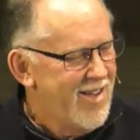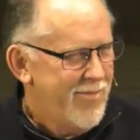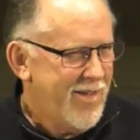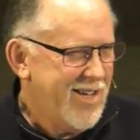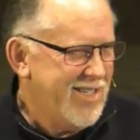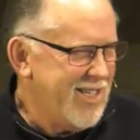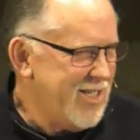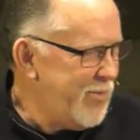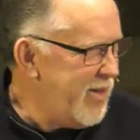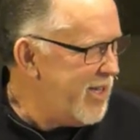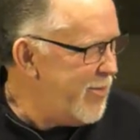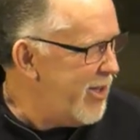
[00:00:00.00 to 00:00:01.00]
Because it's
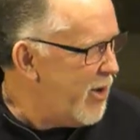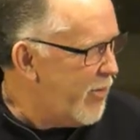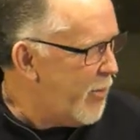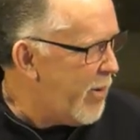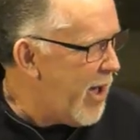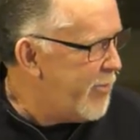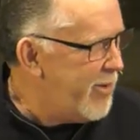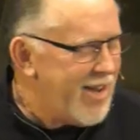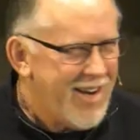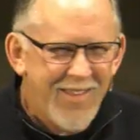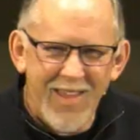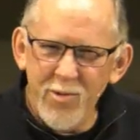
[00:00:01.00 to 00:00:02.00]
becoming
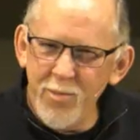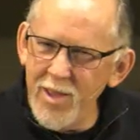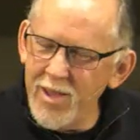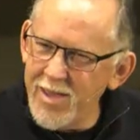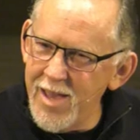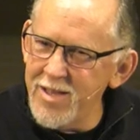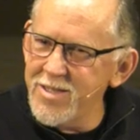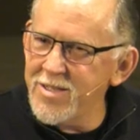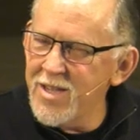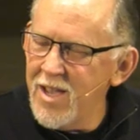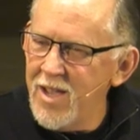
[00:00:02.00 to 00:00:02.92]
overpopulated, that would be against